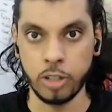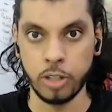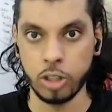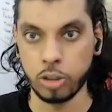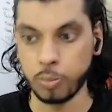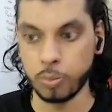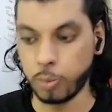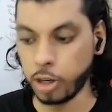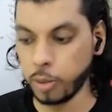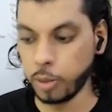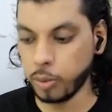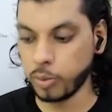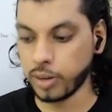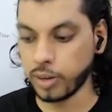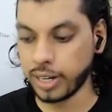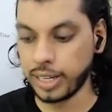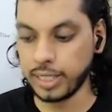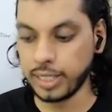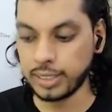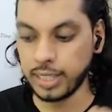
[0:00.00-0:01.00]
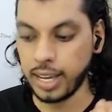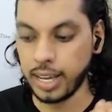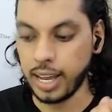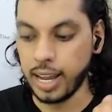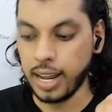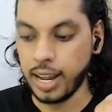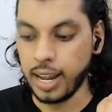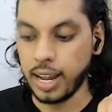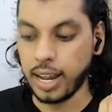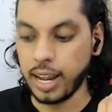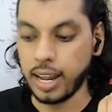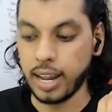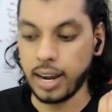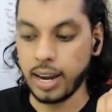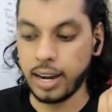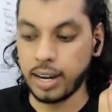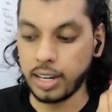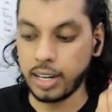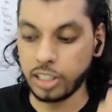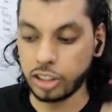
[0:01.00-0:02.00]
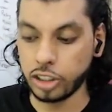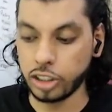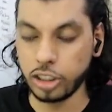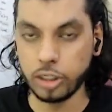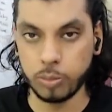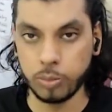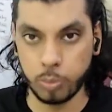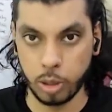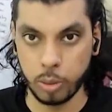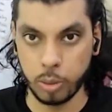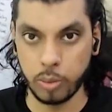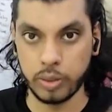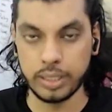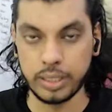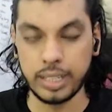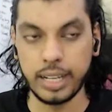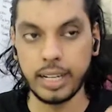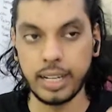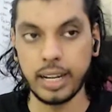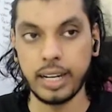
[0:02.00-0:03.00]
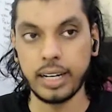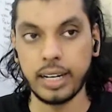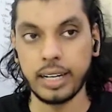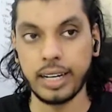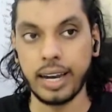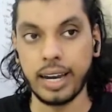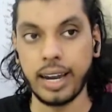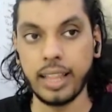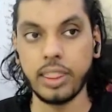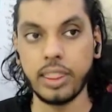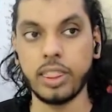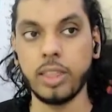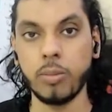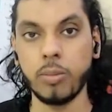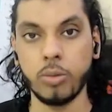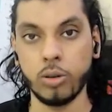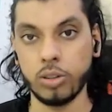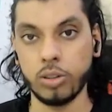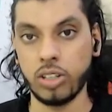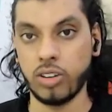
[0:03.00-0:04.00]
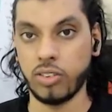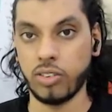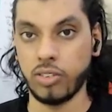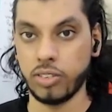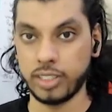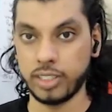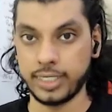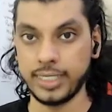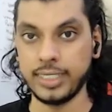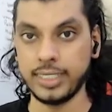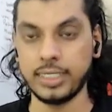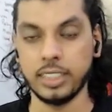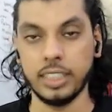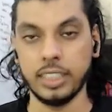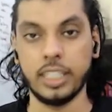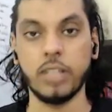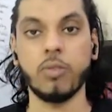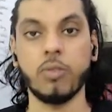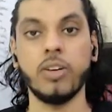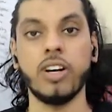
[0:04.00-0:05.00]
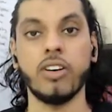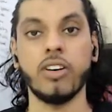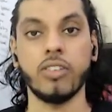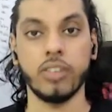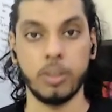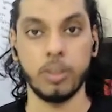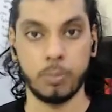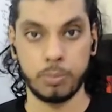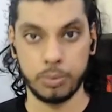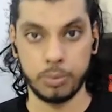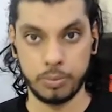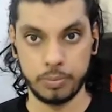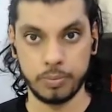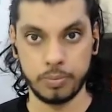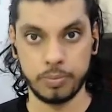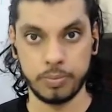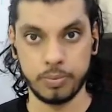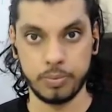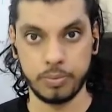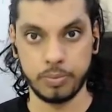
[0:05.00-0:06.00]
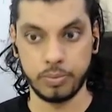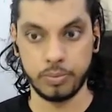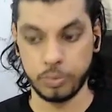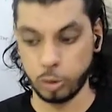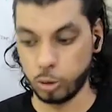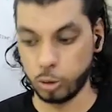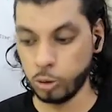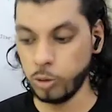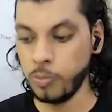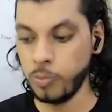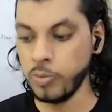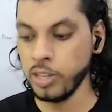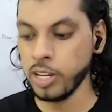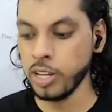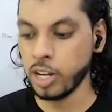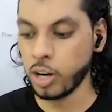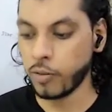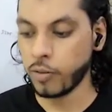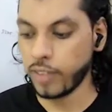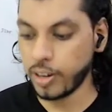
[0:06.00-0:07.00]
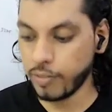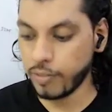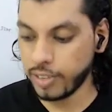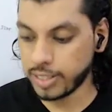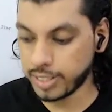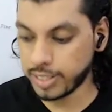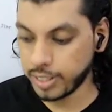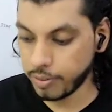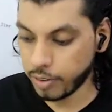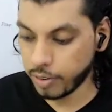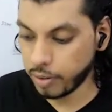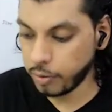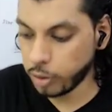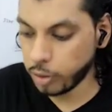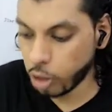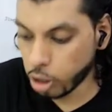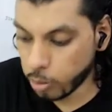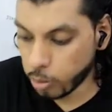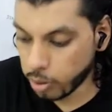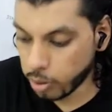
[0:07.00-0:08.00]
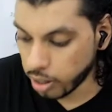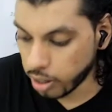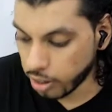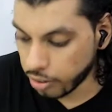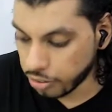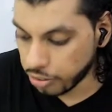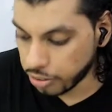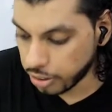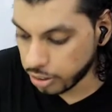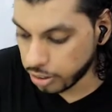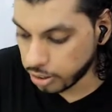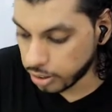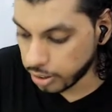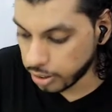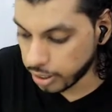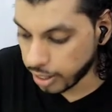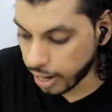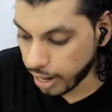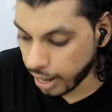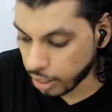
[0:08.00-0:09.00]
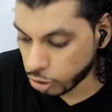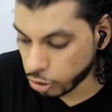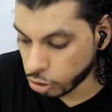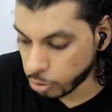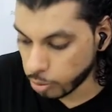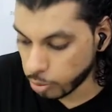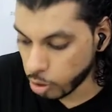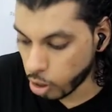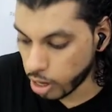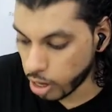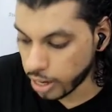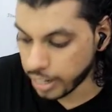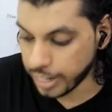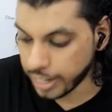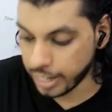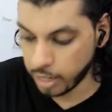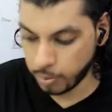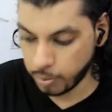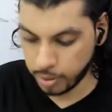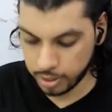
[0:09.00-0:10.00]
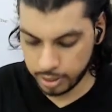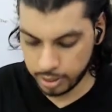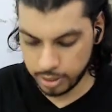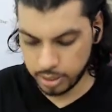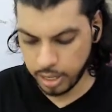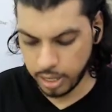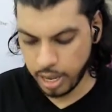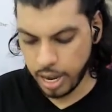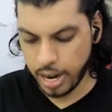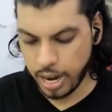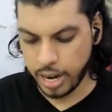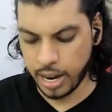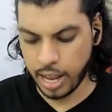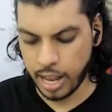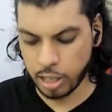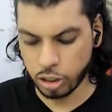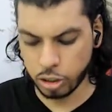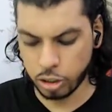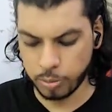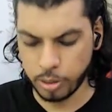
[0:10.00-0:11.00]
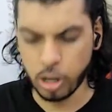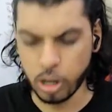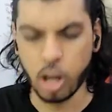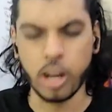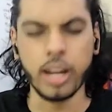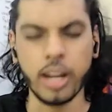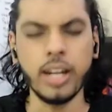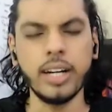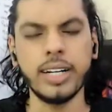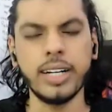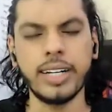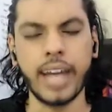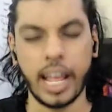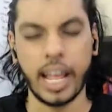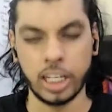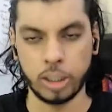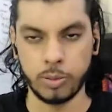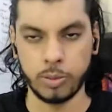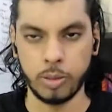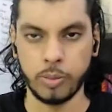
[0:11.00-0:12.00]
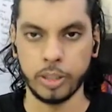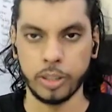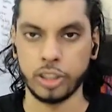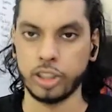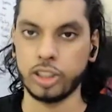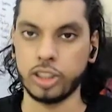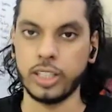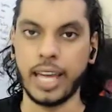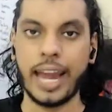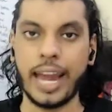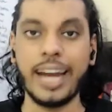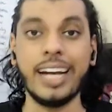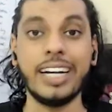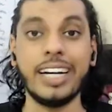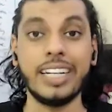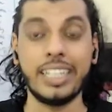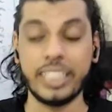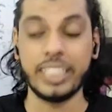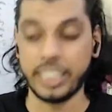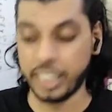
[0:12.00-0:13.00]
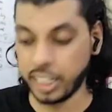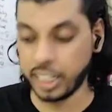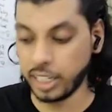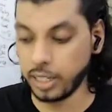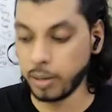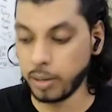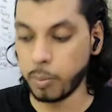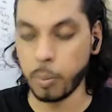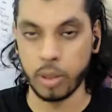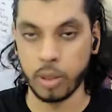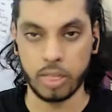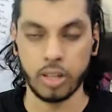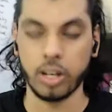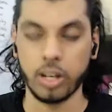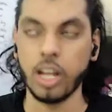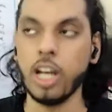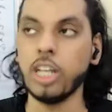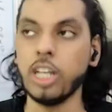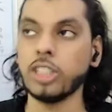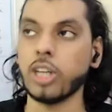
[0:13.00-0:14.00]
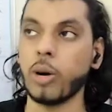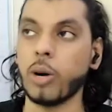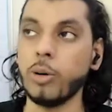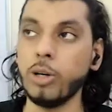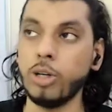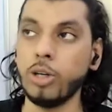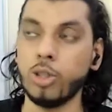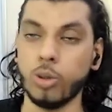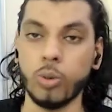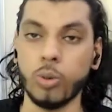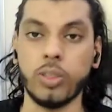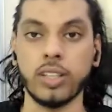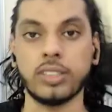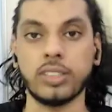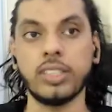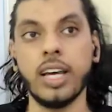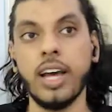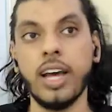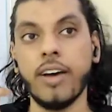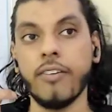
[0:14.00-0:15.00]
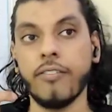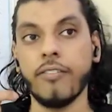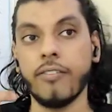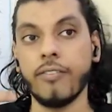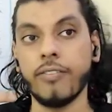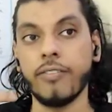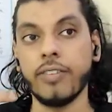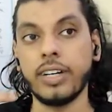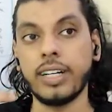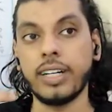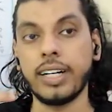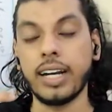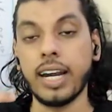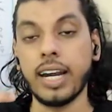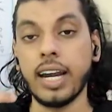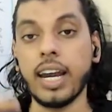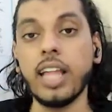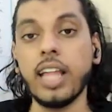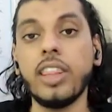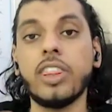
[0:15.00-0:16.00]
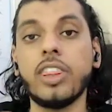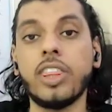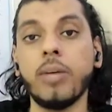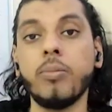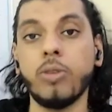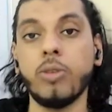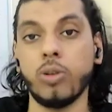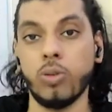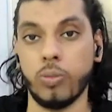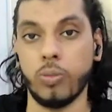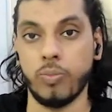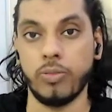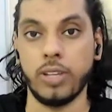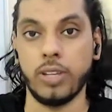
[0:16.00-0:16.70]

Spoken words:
So point number 1 is results. Point number 1 is like let them know the results they will reap. Cool. Now when we talk results, it has to be on a daily basis. It has to be on a tangible basis. LT method. So how do you do this? Let them know.